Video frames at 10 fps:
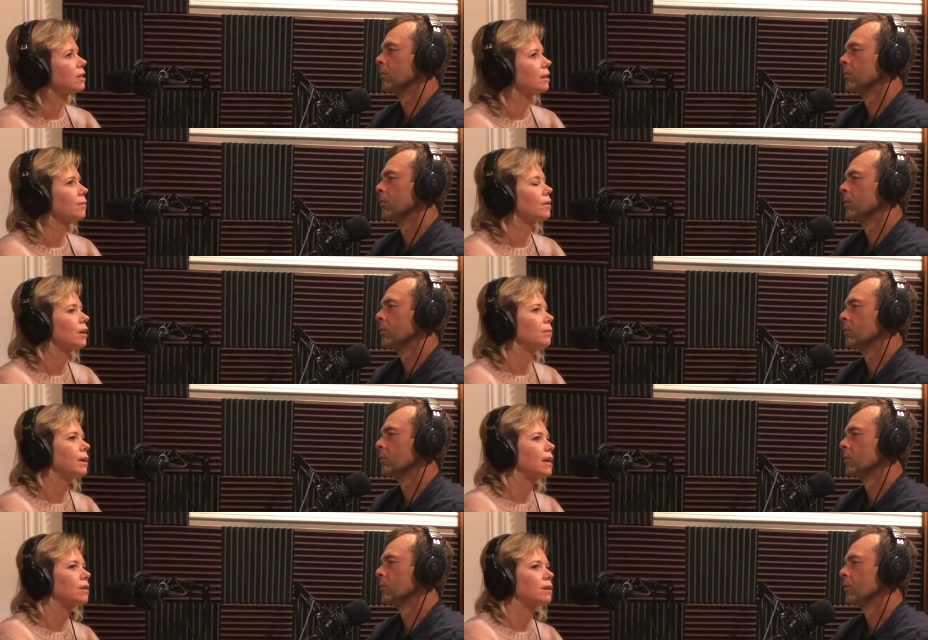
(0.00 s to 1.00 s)
Speaker 1: to something
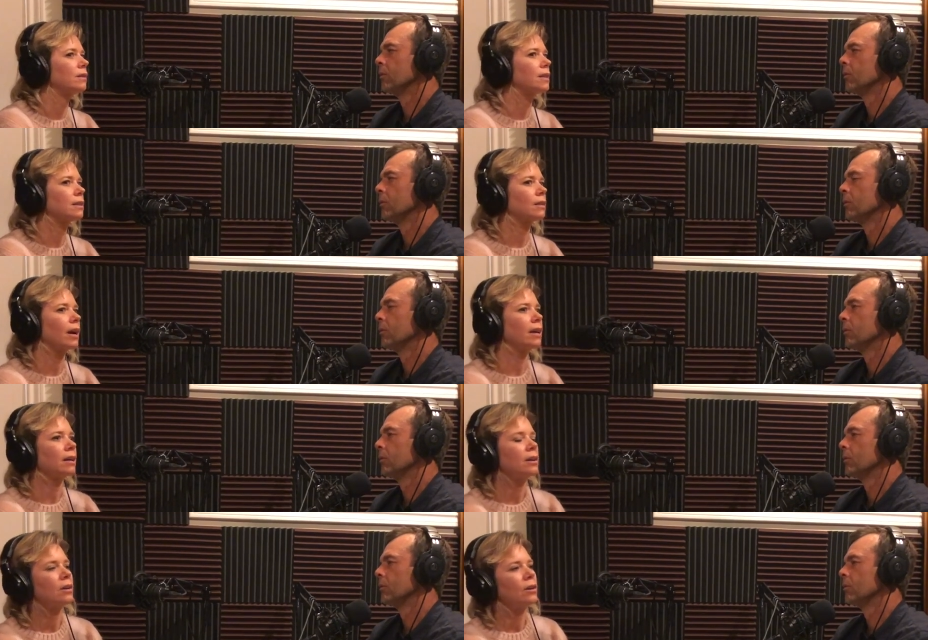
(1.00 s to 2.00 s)
bigger than this
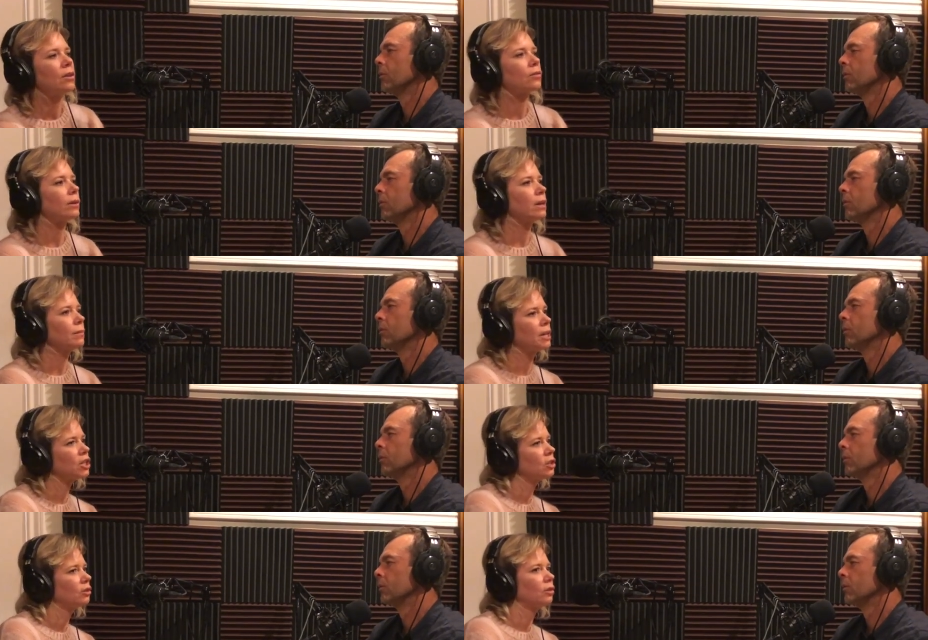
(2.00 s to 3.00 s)
like three
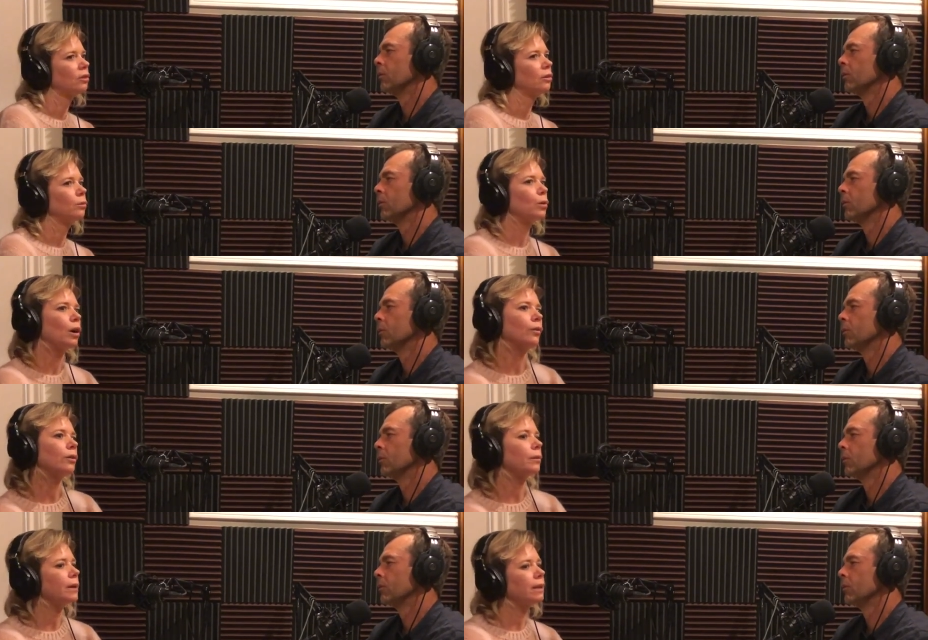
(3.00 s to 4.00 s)
dimensional
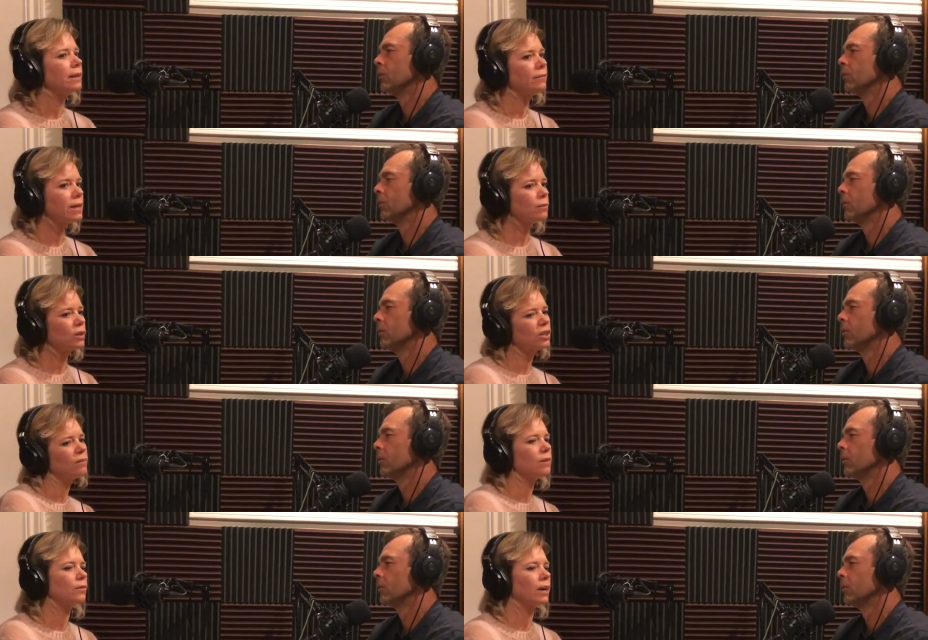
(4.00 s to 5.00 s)
world that we live in, which
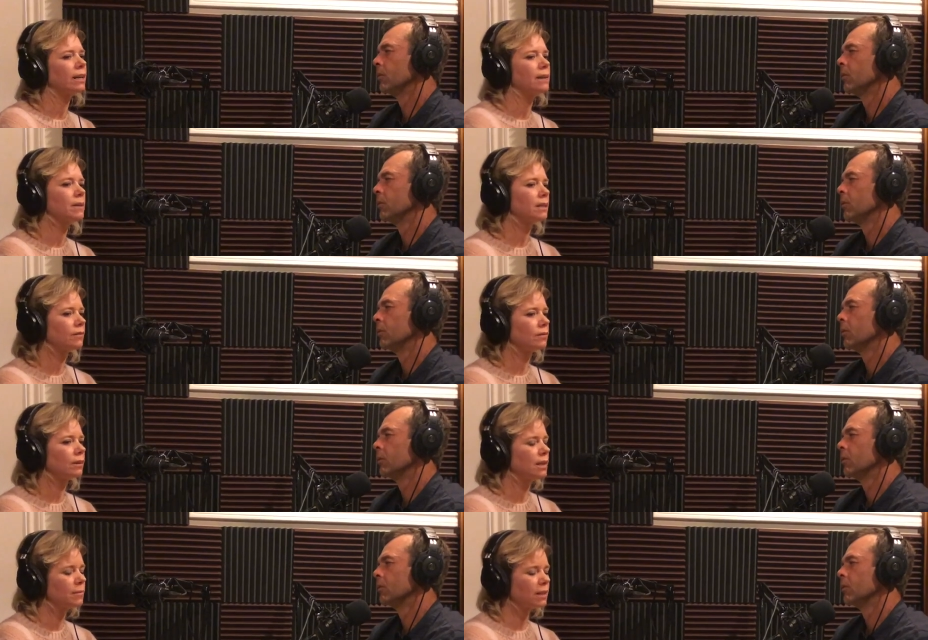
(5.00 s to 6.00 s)
can feel very limited
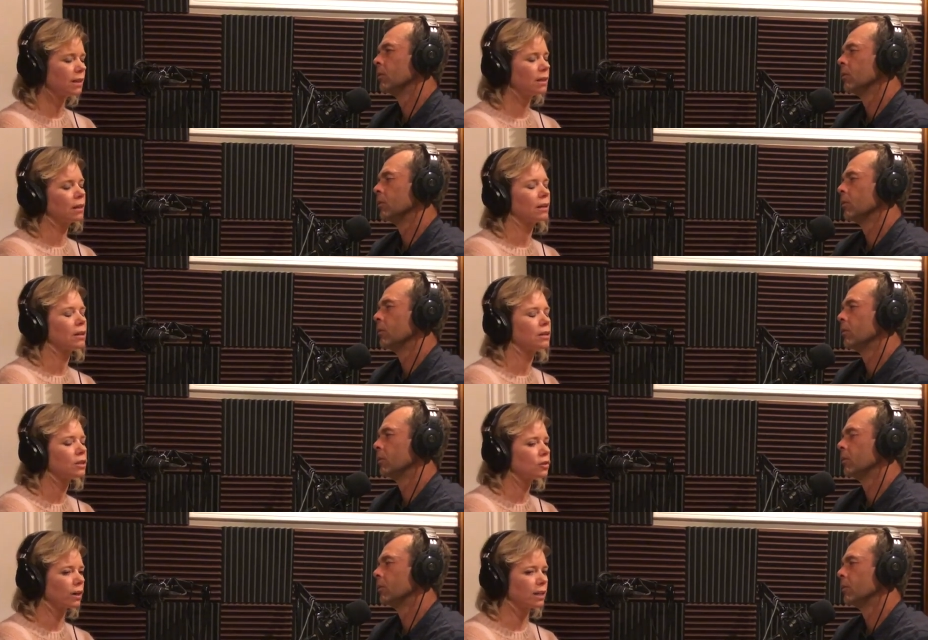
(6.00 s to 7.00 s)
limited and
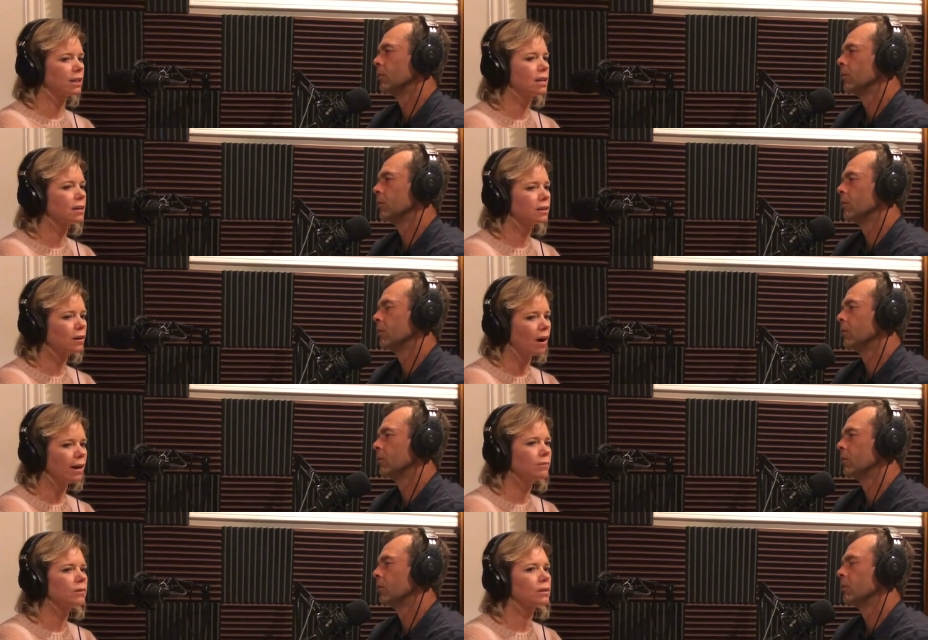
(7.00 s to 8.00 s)
constricting at
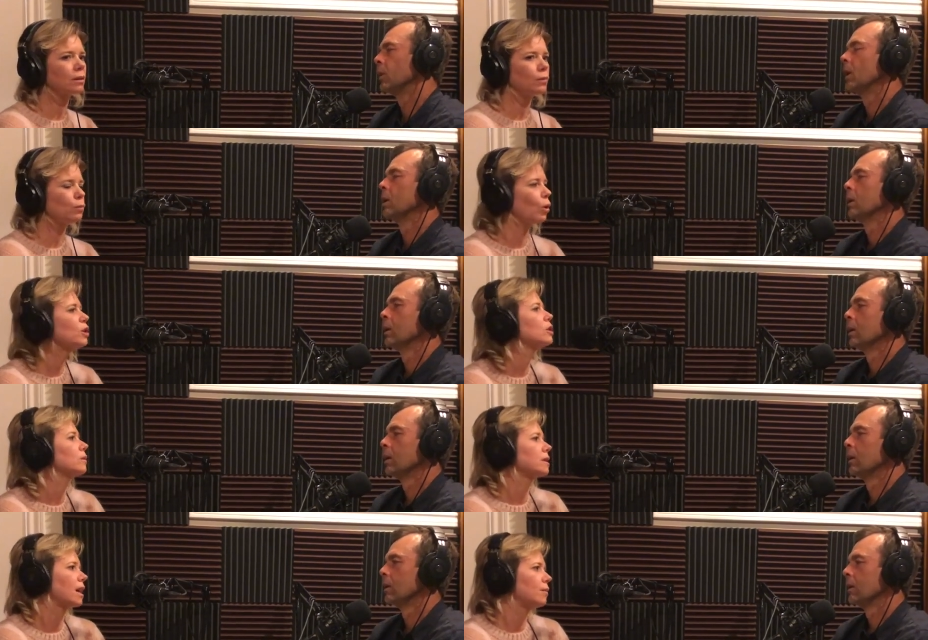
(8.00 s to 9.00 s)
times. So we want
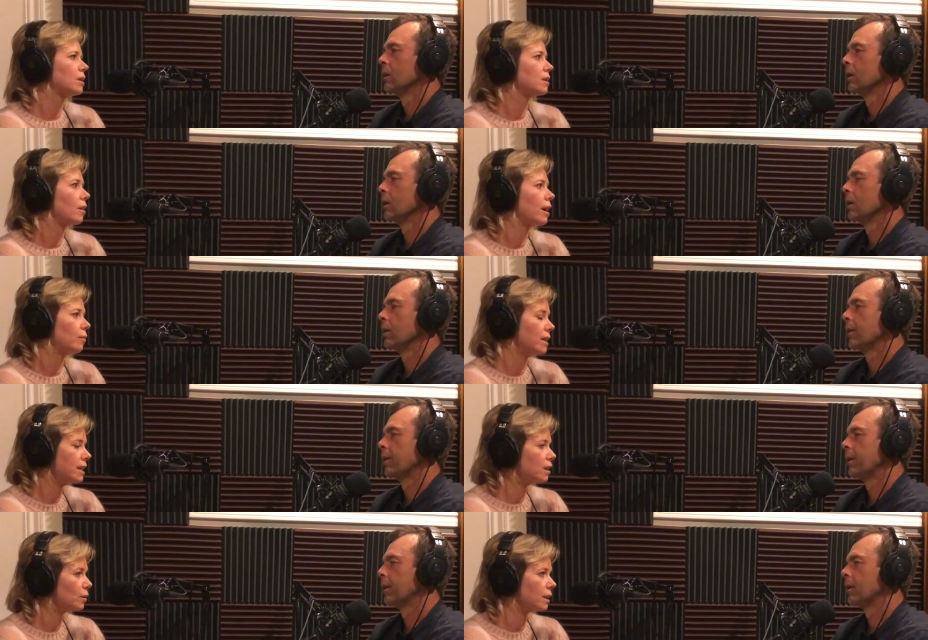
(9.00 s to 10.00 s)
to escape, we desire and we
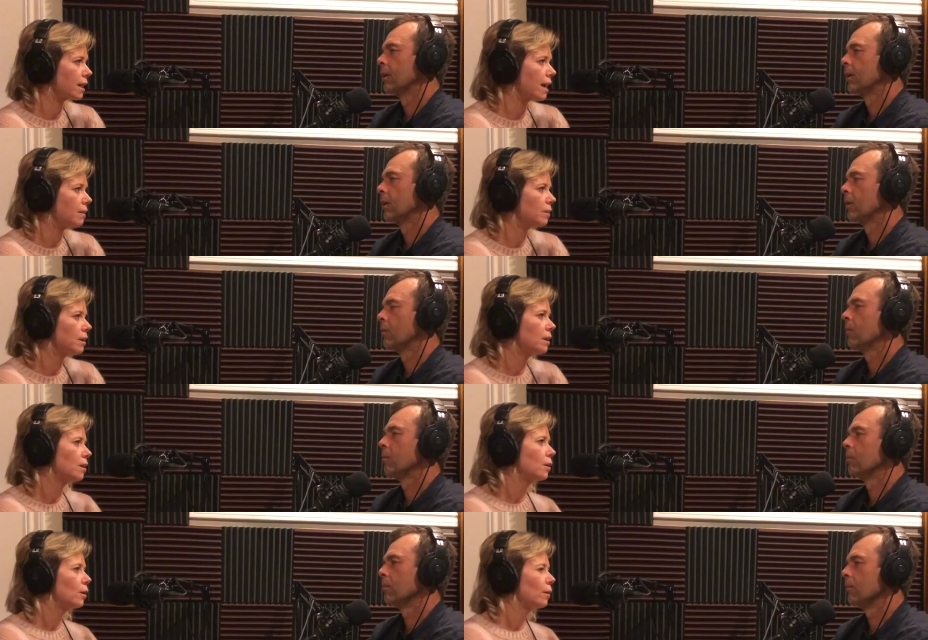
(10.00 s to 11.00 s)
need to escape.
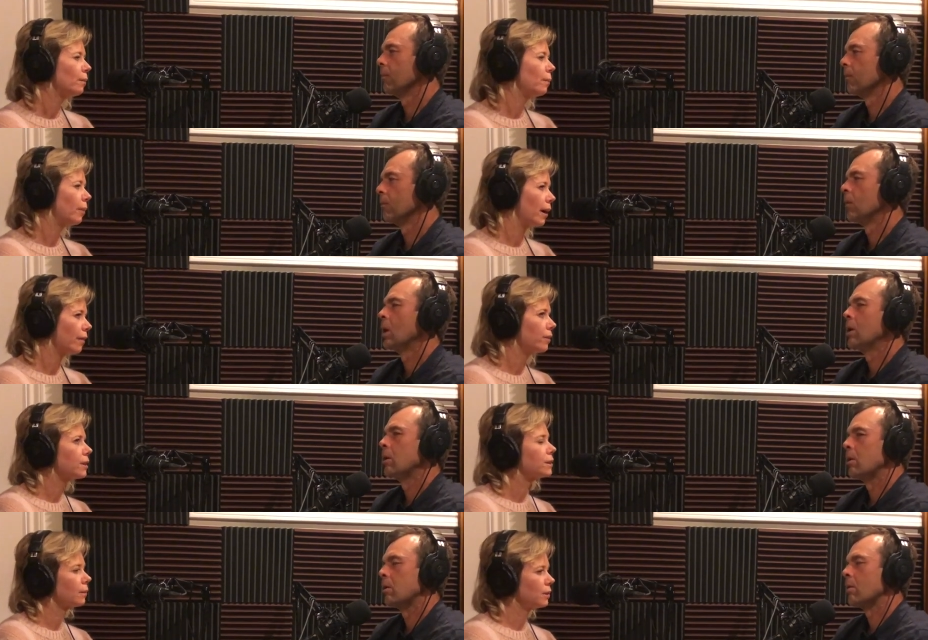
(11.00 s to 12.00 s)
Mm. But
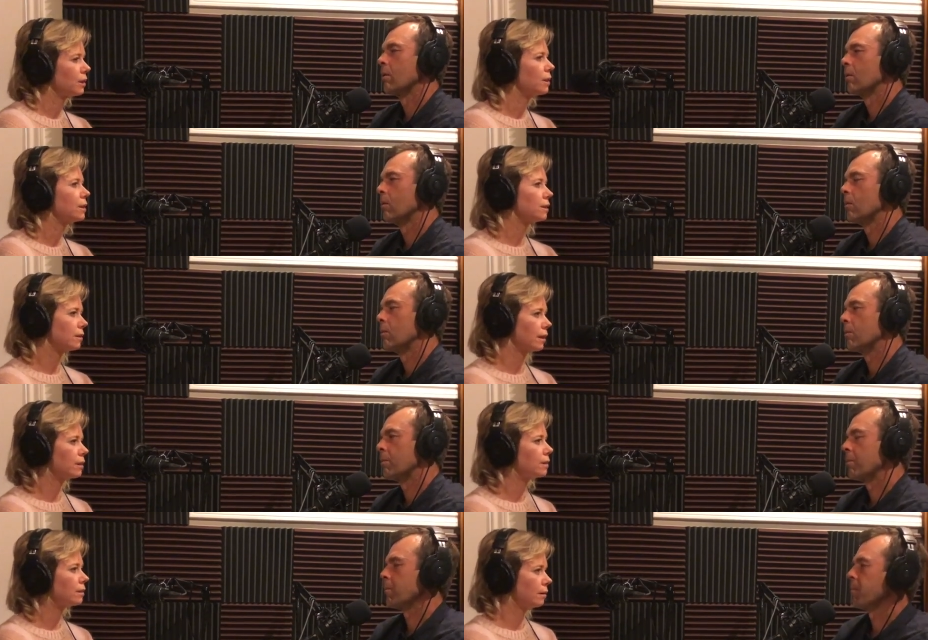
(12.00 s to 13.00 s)
the substance
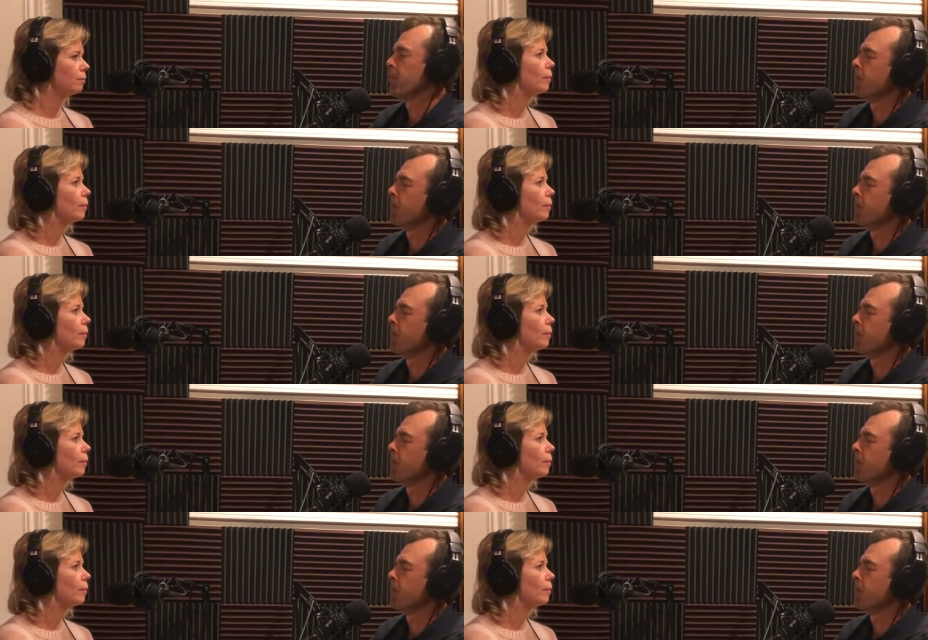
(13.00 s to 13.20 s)
that's the